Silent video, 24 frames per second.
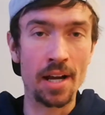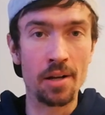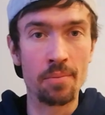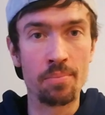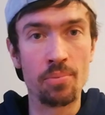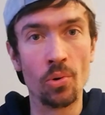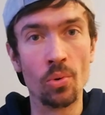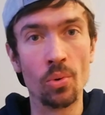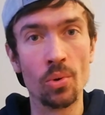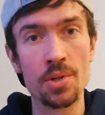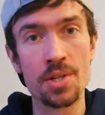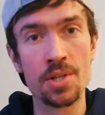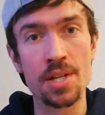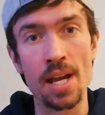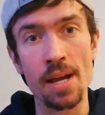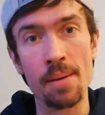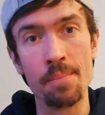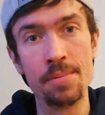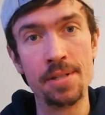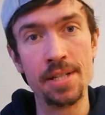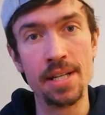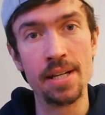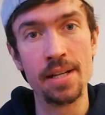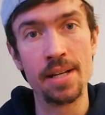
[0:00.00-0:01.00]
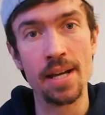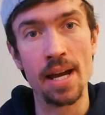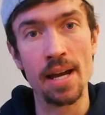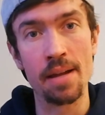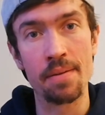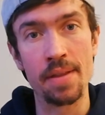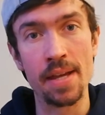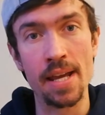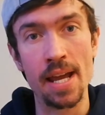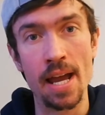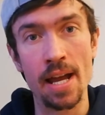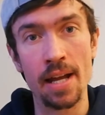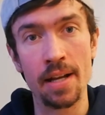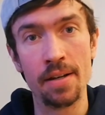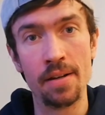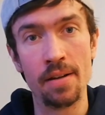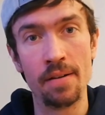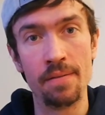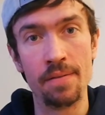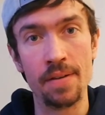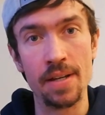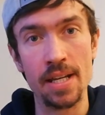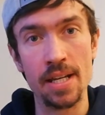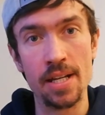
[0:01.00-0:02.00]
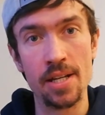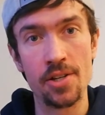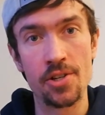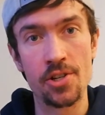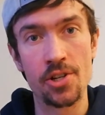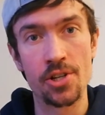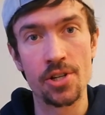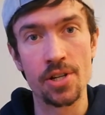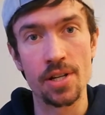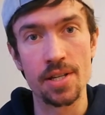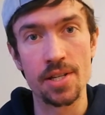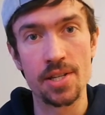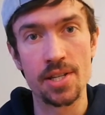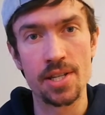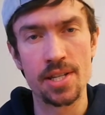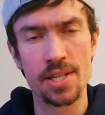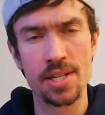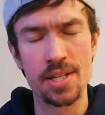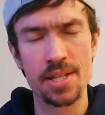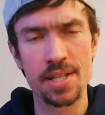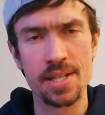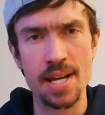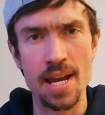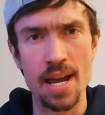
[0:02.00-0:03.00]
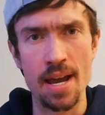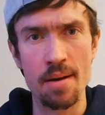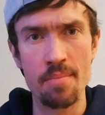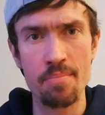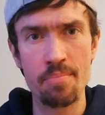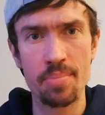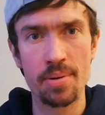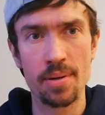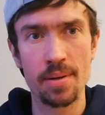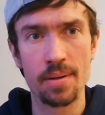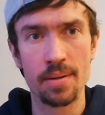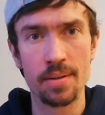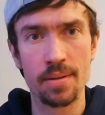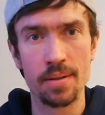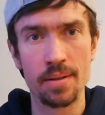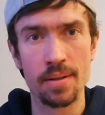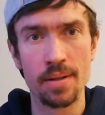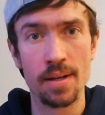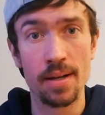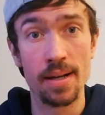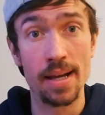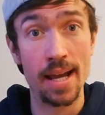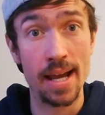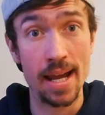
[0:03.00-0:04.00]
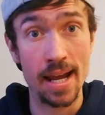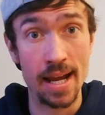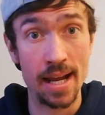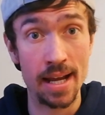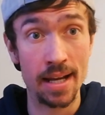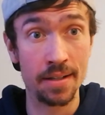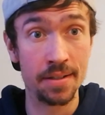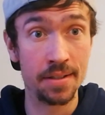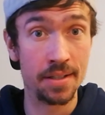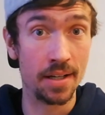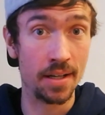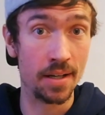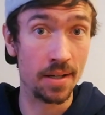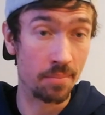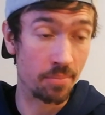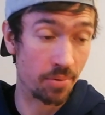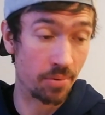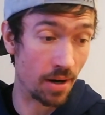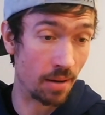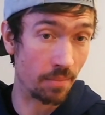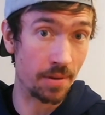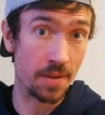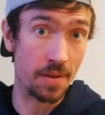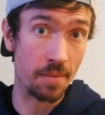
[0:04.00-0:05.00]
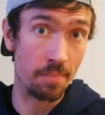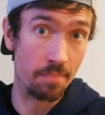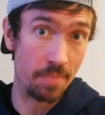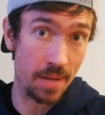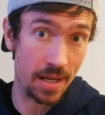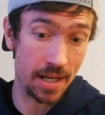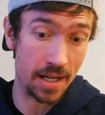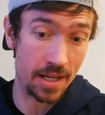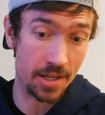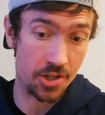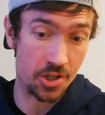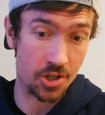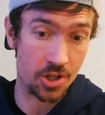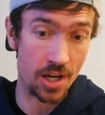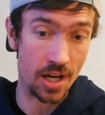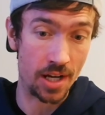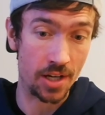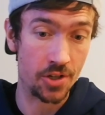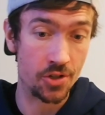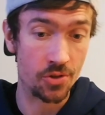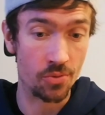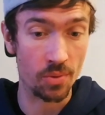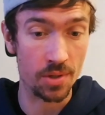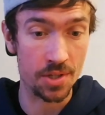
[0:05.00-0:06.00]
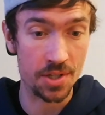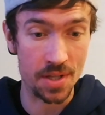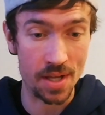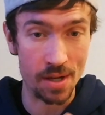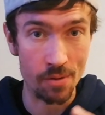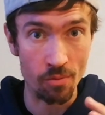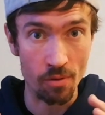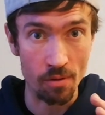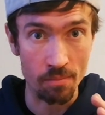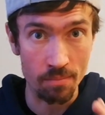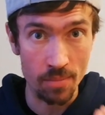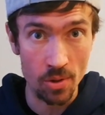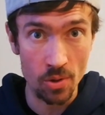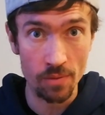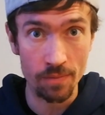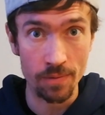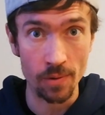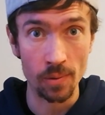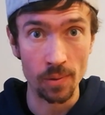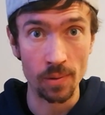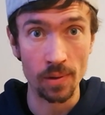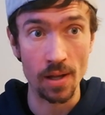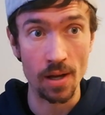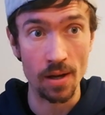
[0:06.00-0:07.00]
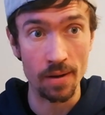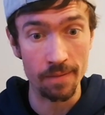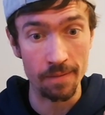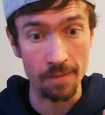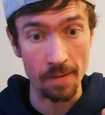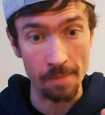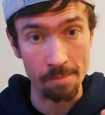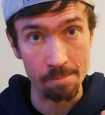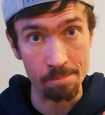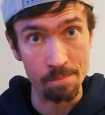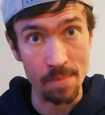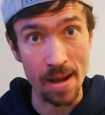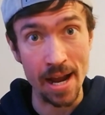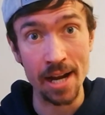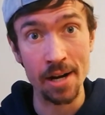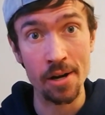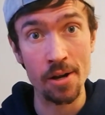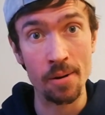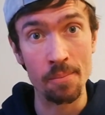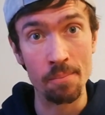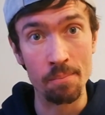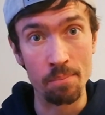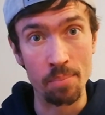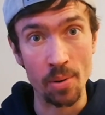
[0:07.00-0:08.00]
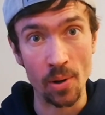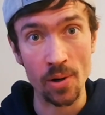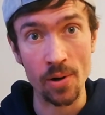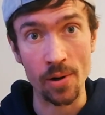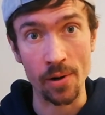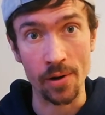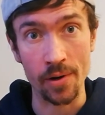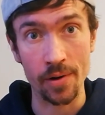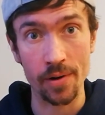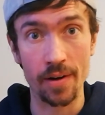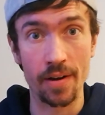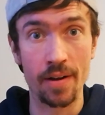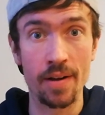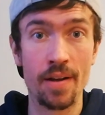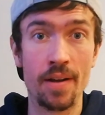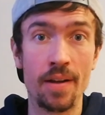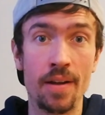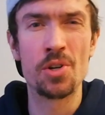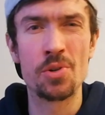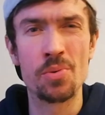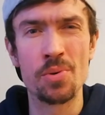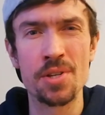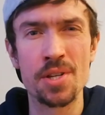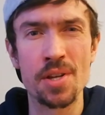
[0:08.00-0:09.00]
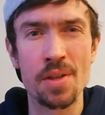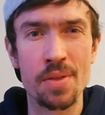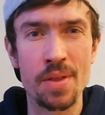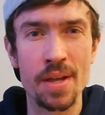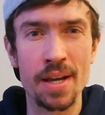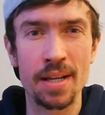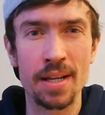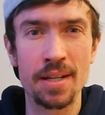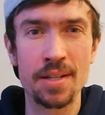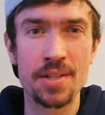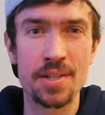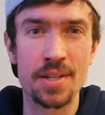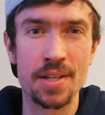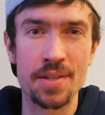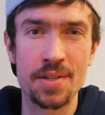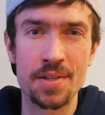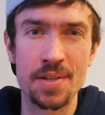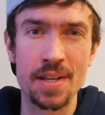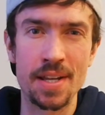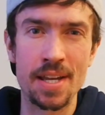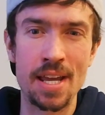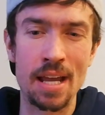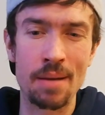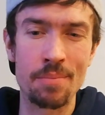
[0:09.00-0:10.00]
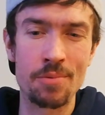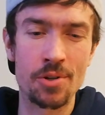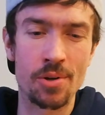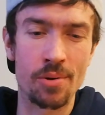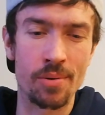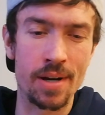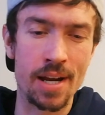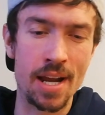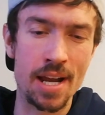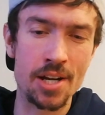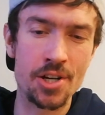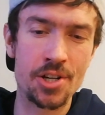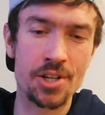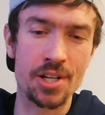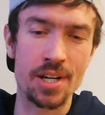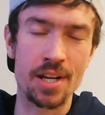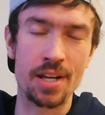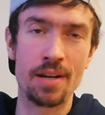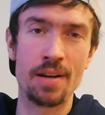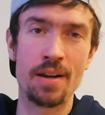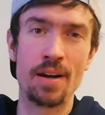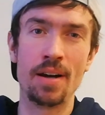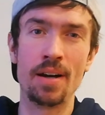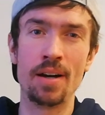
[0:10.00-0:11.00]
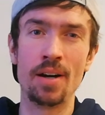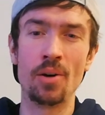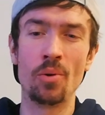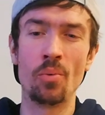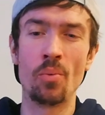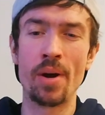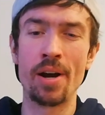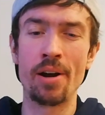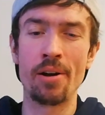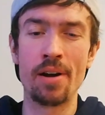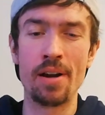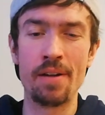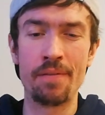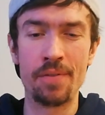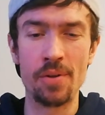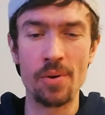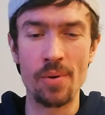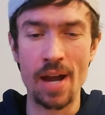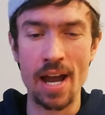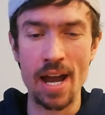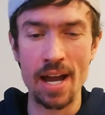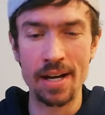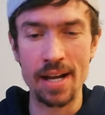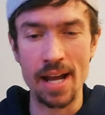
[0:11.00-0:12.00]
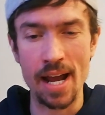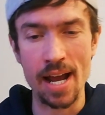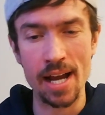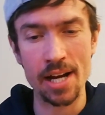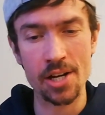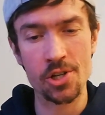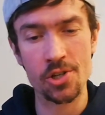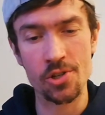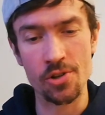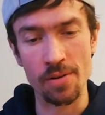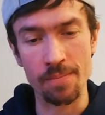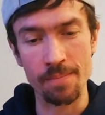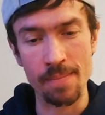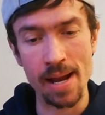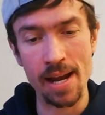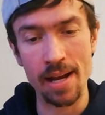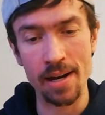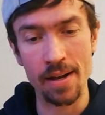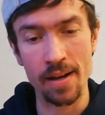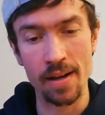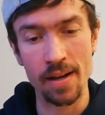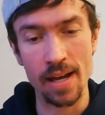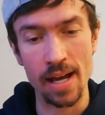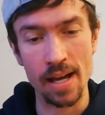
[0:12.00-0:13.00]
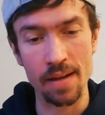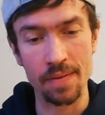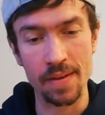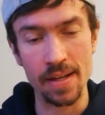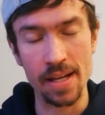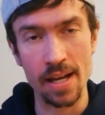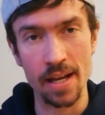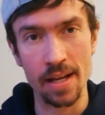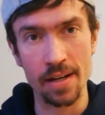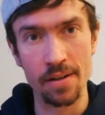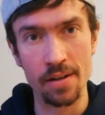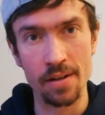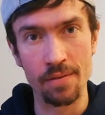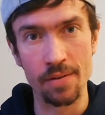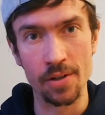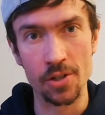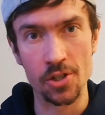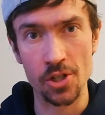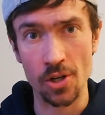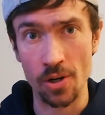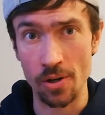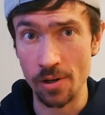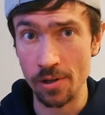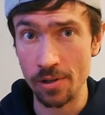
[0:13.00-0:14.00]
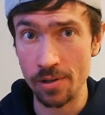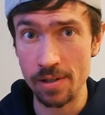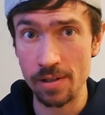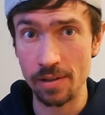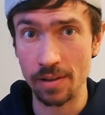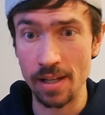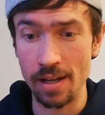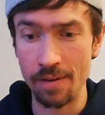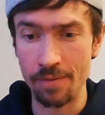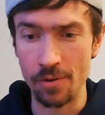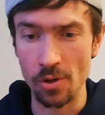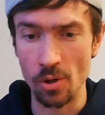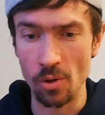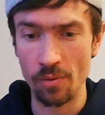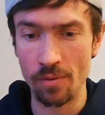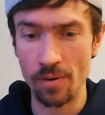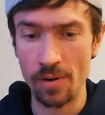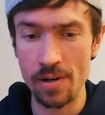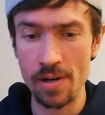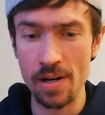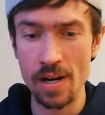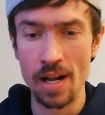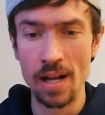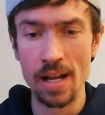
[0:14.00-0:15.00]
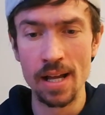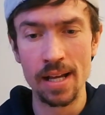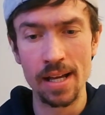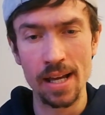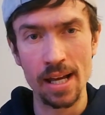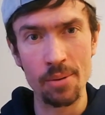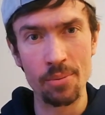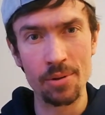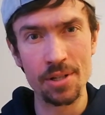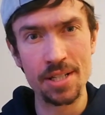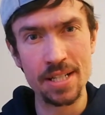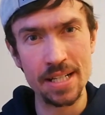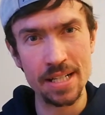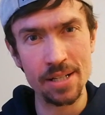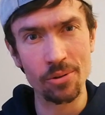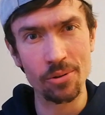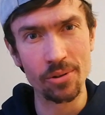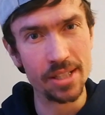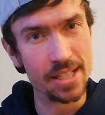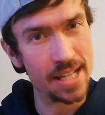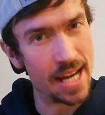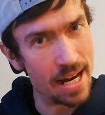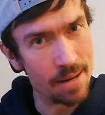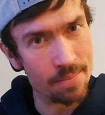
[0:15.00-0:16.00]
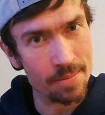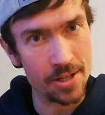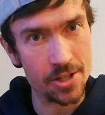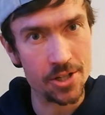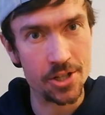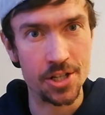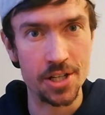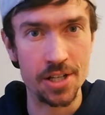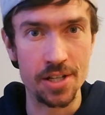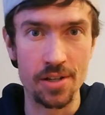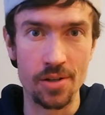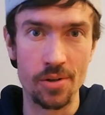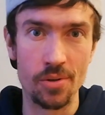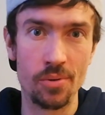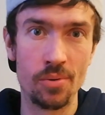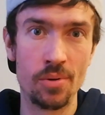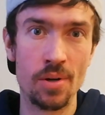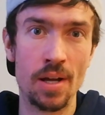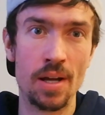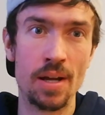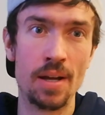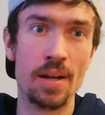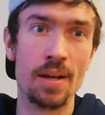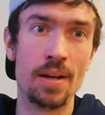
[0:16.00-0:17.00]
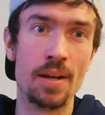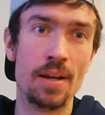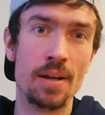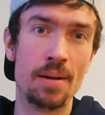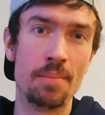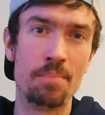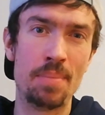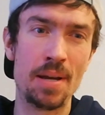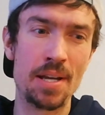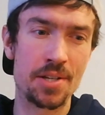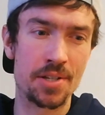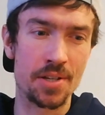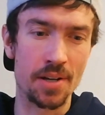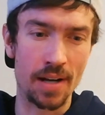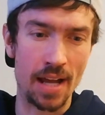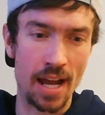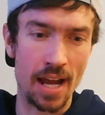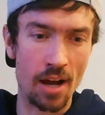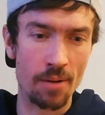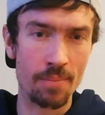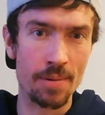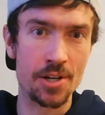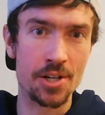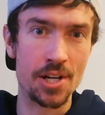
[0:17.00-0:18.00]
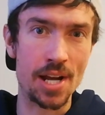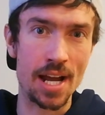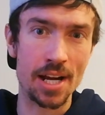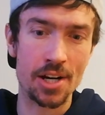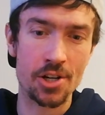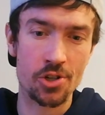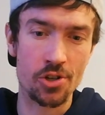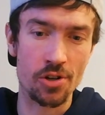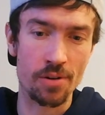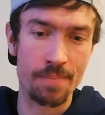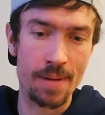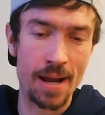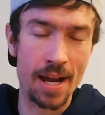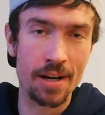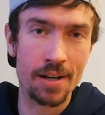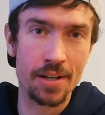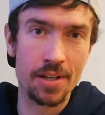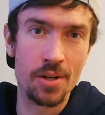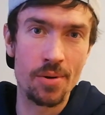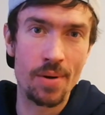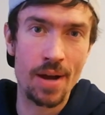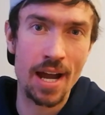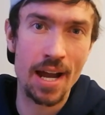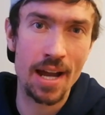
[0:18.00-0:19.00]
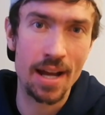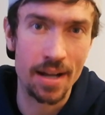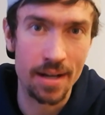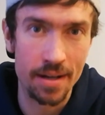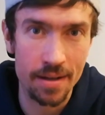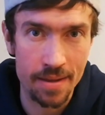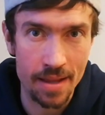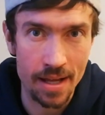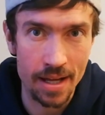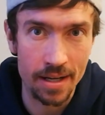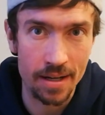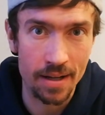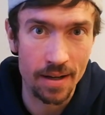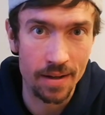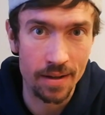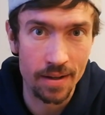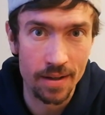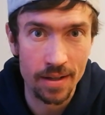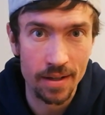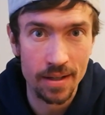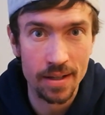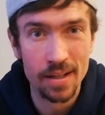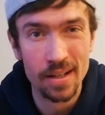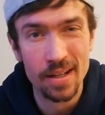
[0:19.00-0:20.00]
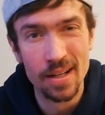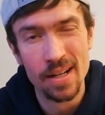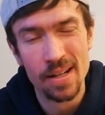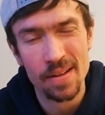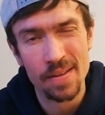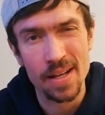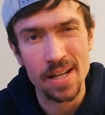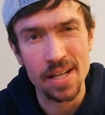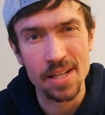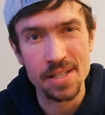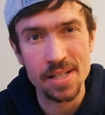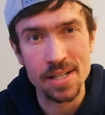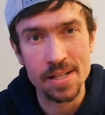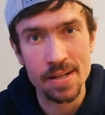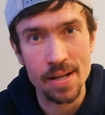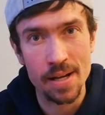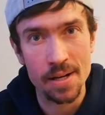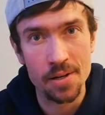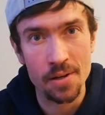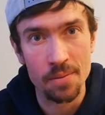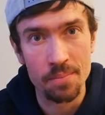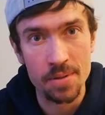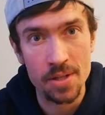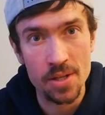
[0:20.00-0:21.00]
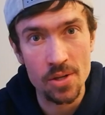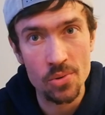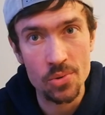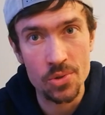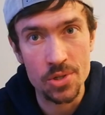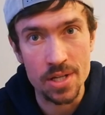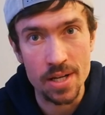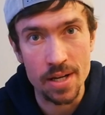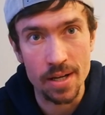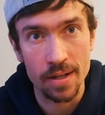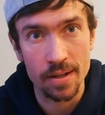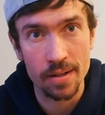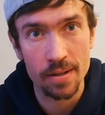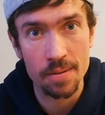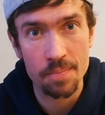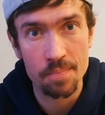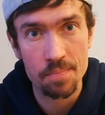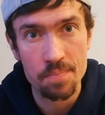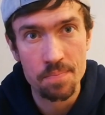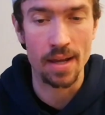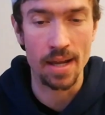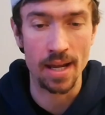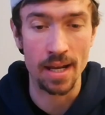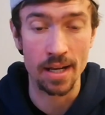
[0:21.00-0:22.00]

Mana pools emptied at the end of each step, and probably the biggest change was the removal of mana burn, which was a thing since the game's creation, where if you had extra mana at the end of a turn left over, it would deal damage to you based on how much extra mana you had that you didn't end up using.